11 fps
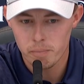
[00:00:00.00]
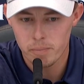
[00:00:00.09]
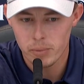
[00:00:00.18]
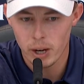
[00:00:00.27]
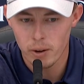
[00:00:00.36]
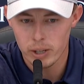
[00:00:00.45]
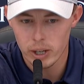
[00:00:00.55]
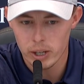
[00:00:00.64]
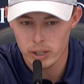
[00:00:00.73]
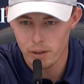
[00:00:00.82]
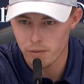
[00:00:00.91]

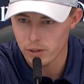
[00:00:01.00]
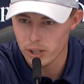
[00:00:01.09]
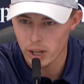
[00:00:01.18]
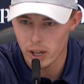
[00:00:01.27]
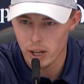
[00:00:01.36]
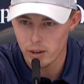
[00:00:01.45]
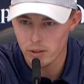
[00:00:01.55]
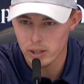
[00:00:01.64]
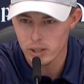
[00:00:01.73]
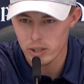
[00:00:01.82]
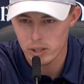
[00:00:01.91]
Is different to here.
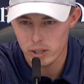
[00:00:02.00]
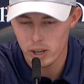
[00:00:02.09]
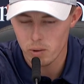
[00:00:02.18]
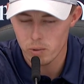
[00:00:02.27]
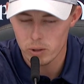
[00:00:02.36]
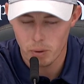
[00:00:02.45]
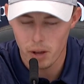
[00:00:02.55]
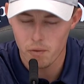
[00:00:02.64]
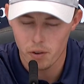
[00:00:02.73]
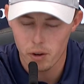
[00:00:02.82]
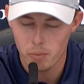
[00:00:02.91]
It was
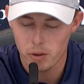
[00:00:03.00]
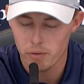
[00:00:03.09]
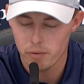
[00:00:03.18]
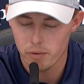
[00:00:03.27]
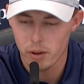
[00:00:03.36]
playing firmer